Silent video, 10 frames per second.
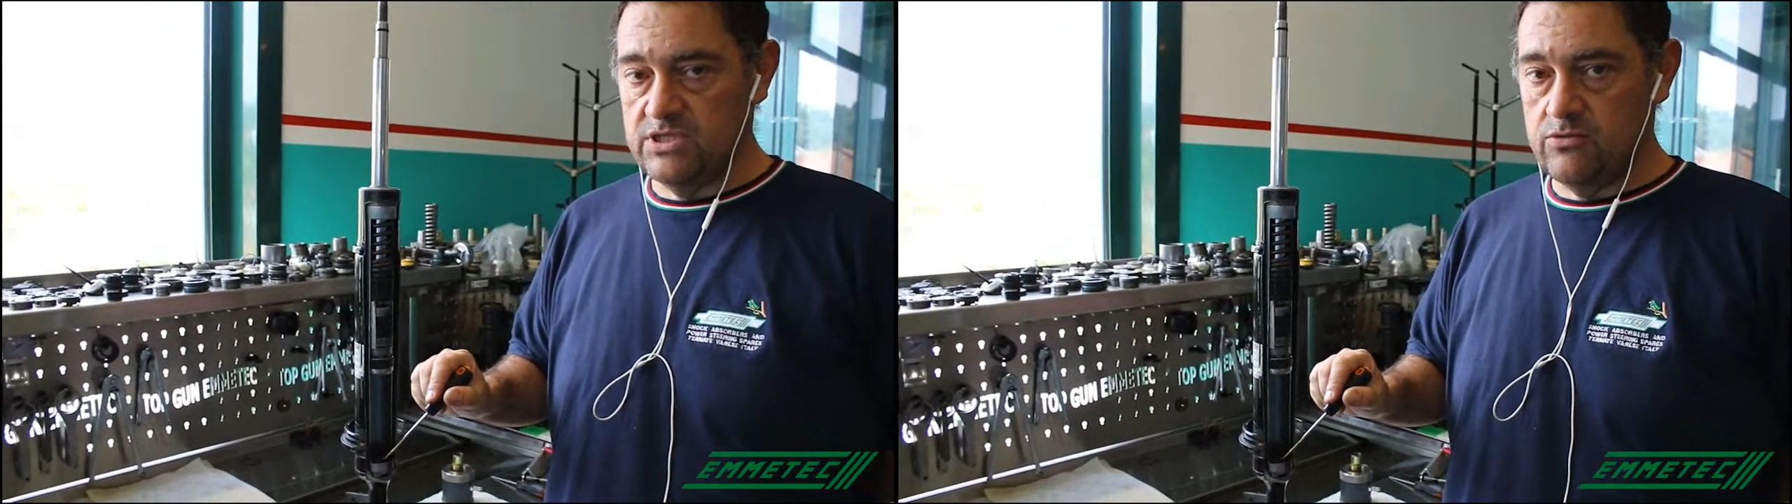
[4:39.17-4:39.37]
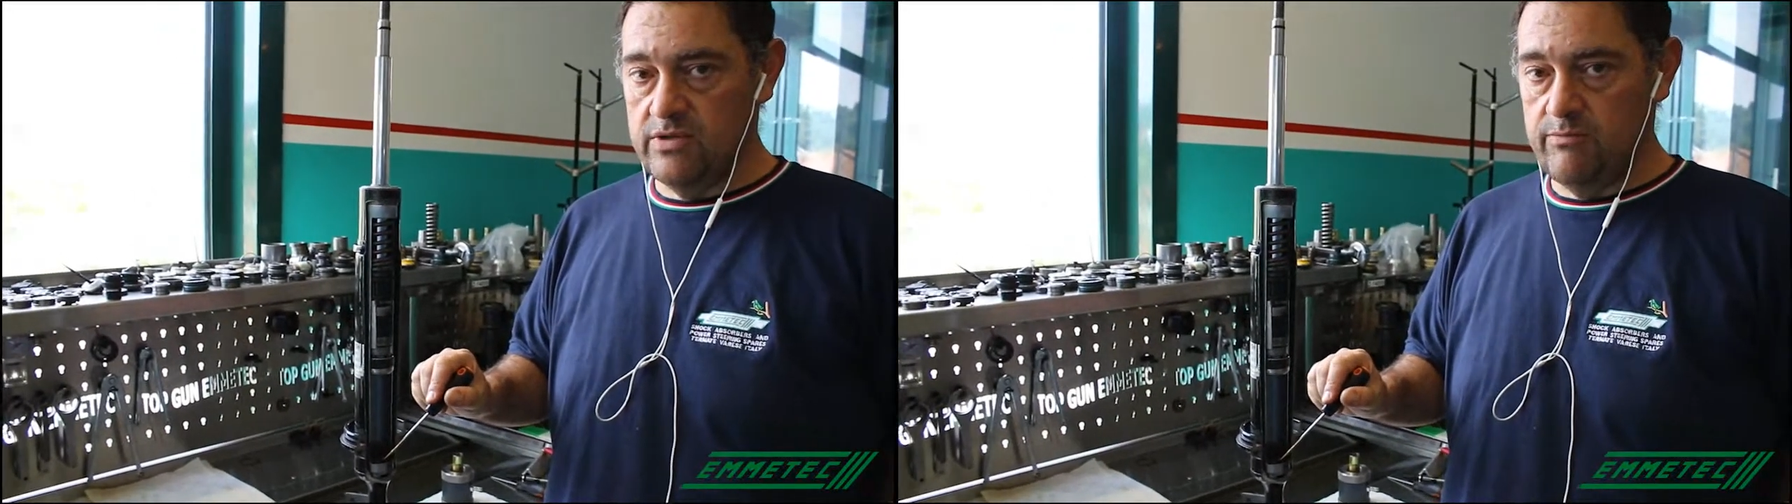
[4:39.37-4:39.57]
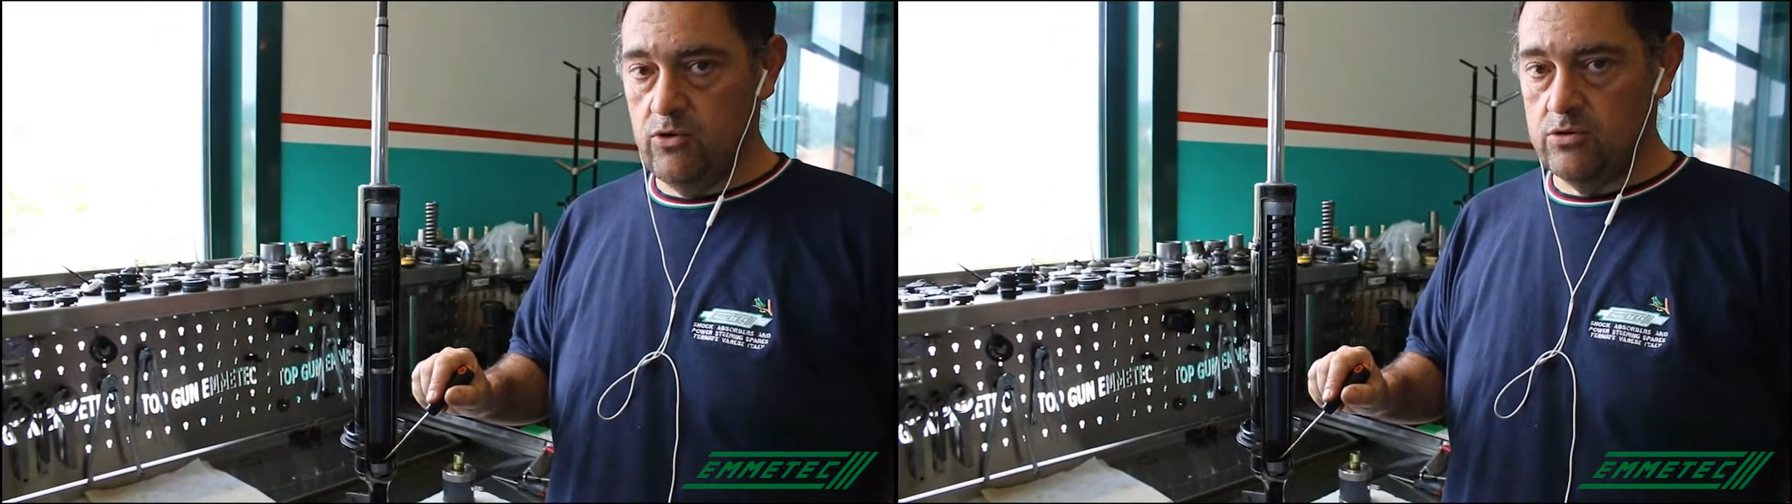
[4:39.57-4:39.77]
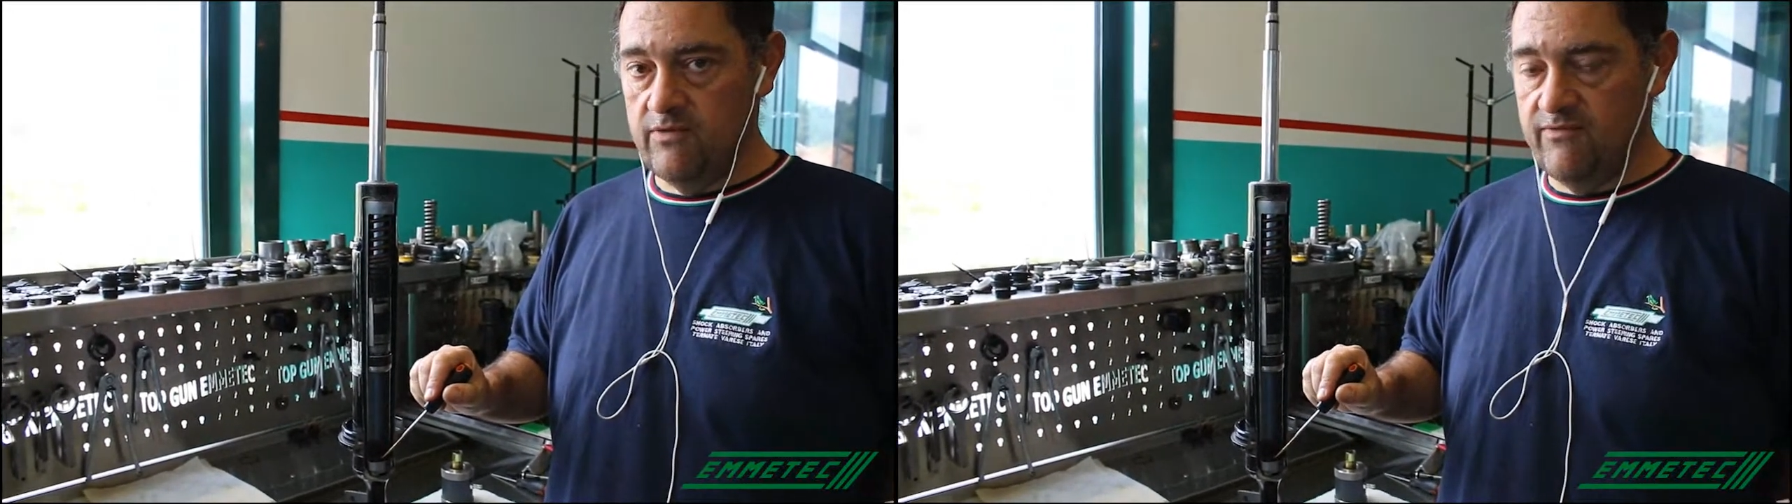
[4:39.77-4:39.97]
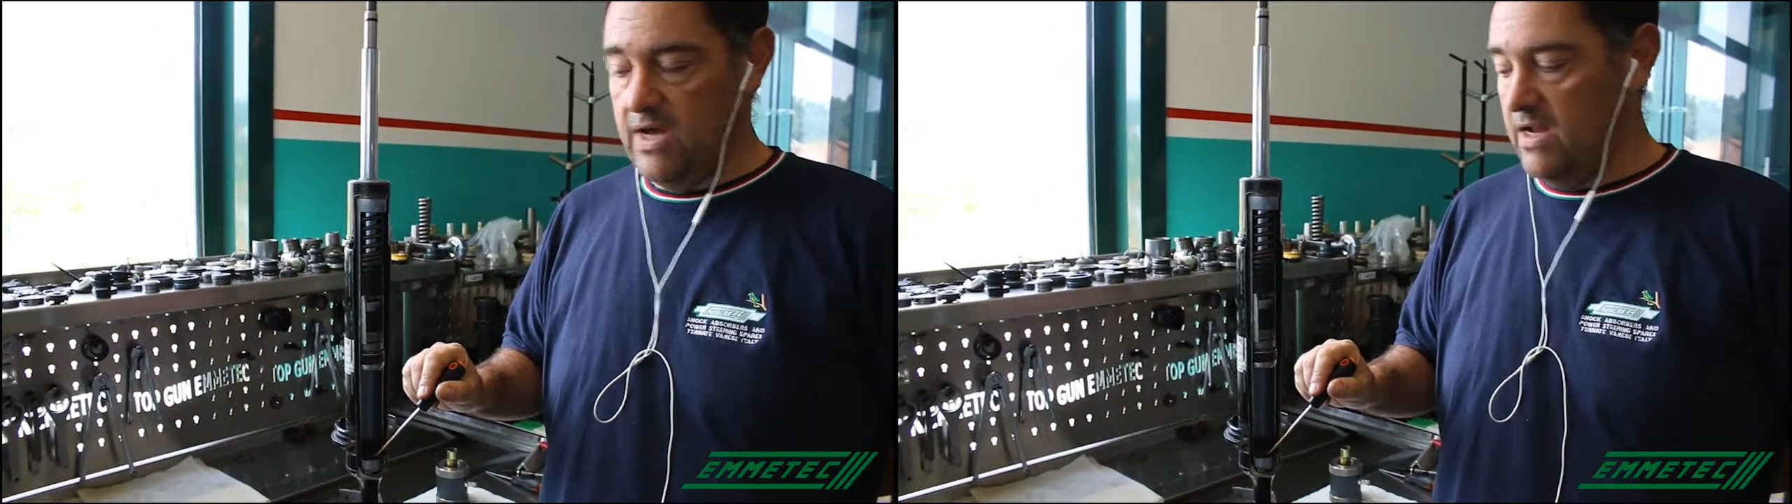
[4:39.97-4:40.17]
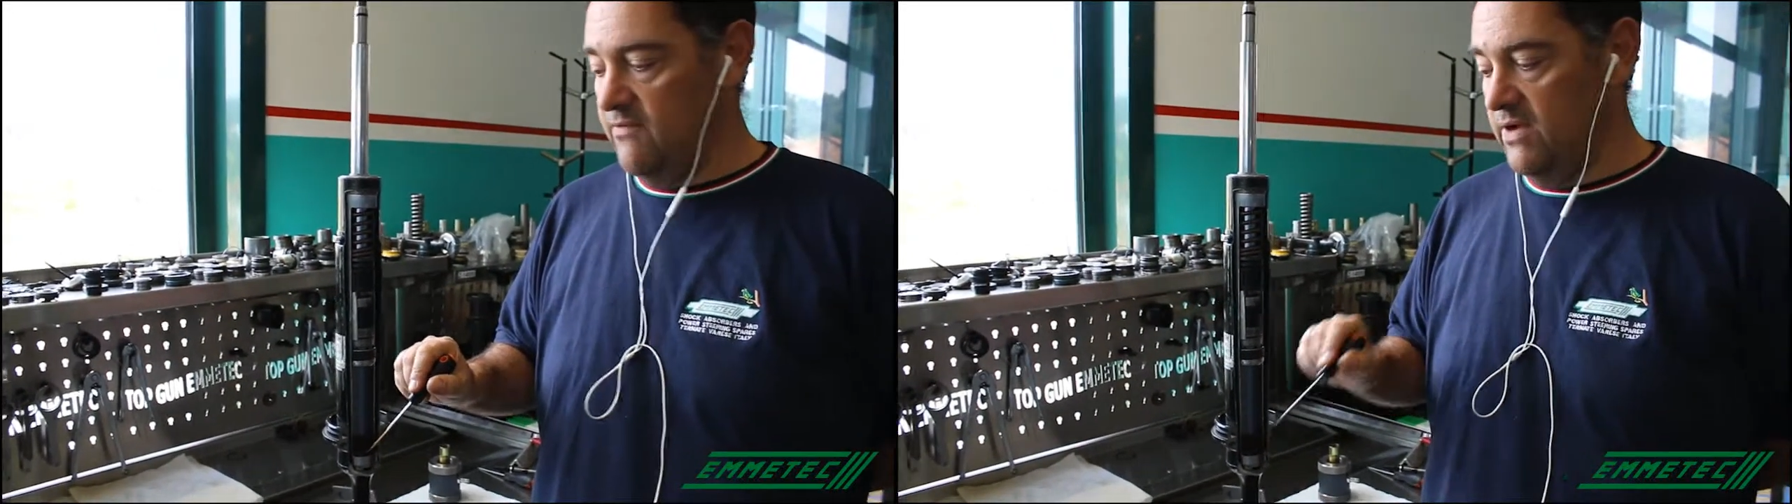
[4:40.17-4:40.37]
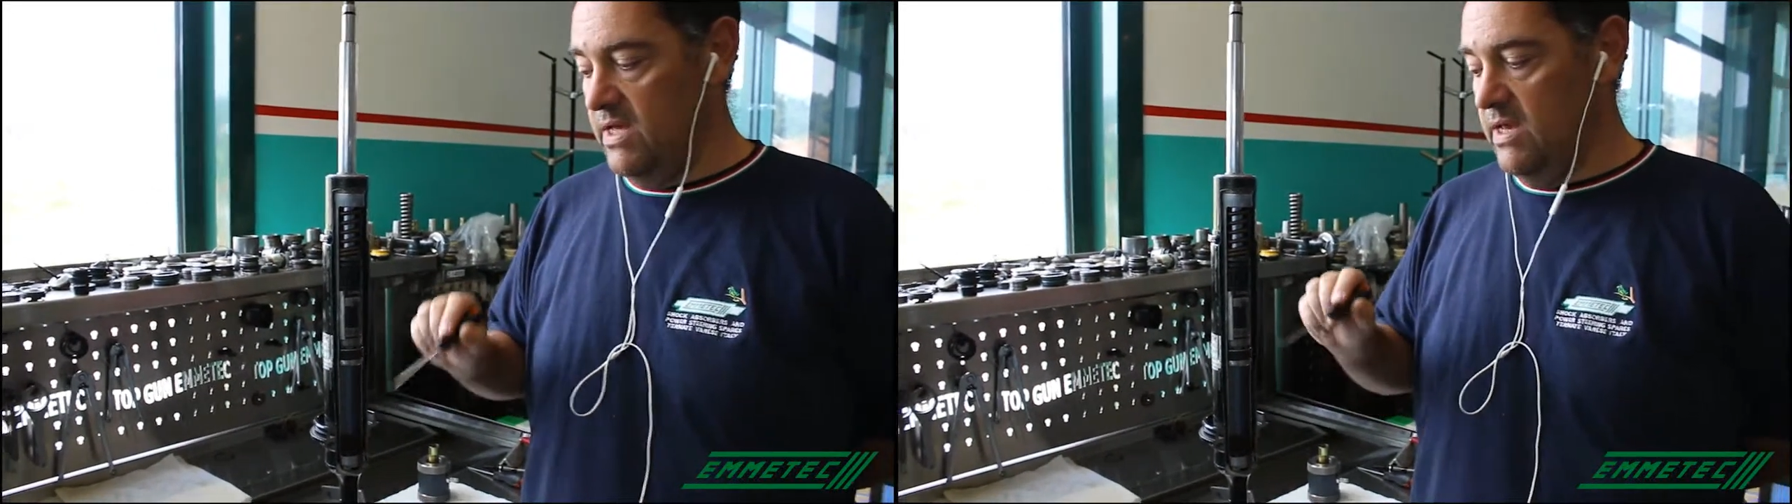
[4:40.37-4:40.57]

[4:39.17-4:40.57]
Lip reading: into the bottom valve